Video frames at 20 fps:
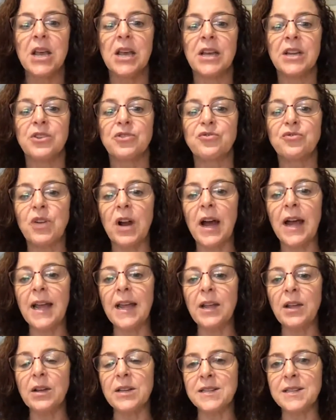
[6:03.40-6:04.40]

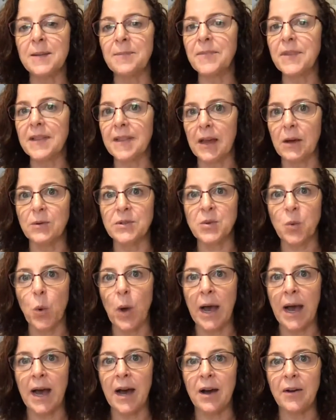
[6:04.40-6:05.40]
Try something that was
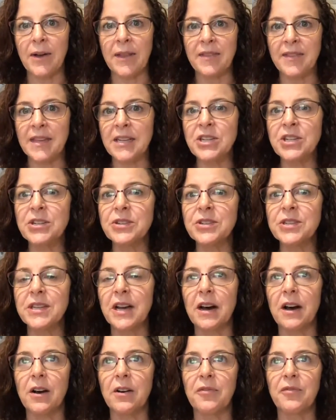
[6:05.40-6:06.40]
wow and think to
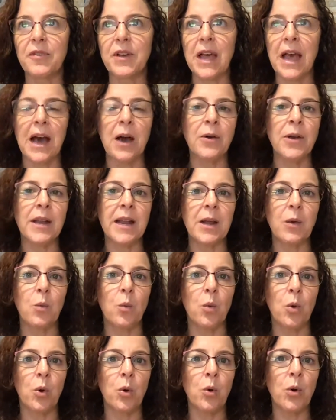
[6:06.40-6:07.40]
yourself,
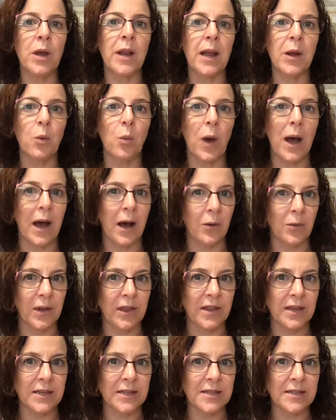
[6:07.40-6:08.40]
who can I wow with
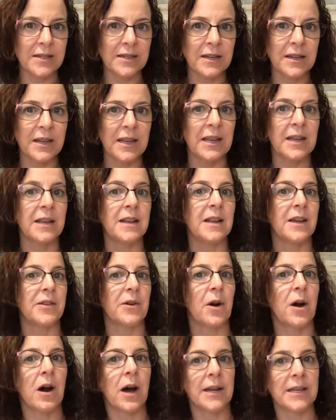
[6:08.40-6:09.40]
this in another
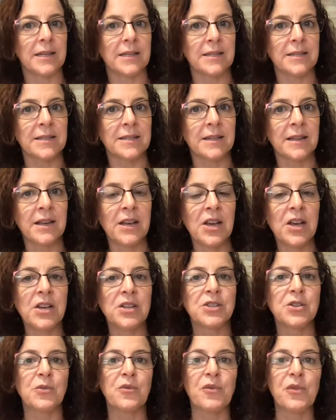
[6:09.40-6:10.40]
audience?
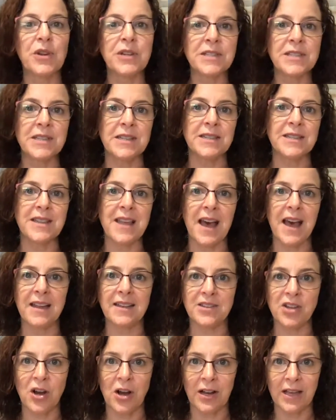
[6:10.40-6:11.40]
So for instance, that
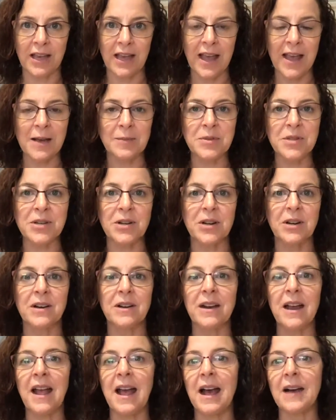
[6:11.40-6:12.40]
talking
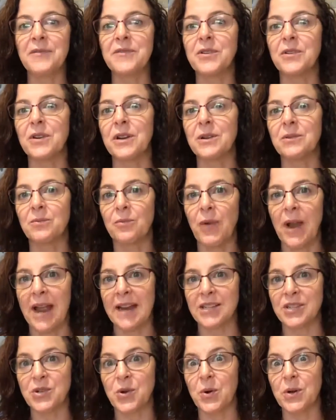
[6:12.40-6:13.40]
hamster, after it ran
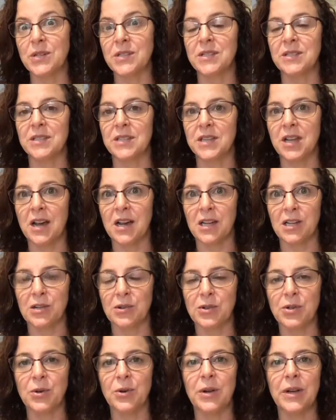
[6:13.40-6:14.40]
its course as a
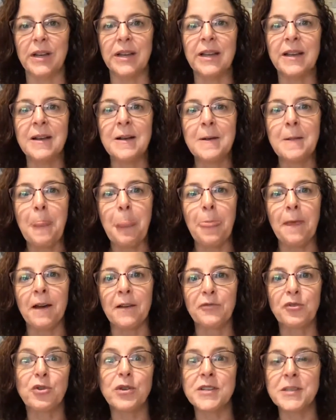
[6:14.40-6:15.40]
toddler toy
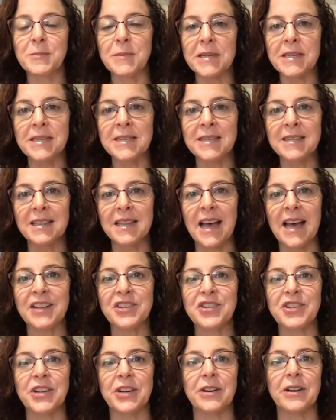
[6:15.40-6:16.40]
of Christmas
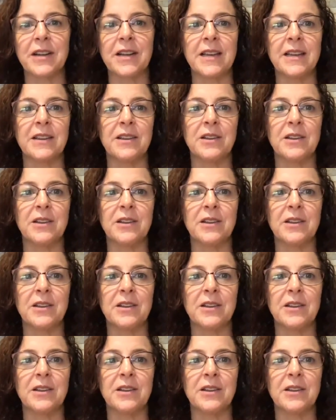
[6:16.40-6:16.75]
last year, it